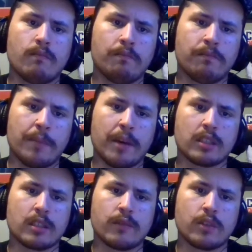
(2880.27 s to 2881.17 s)
the
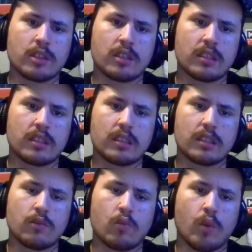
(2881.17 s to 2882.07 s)

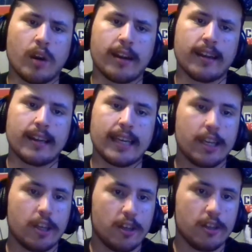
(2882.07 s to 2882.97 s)
MonsterVerse one in
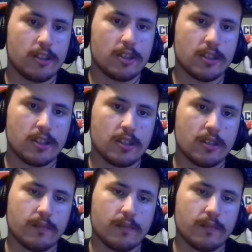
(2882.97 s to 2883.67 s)
theaters,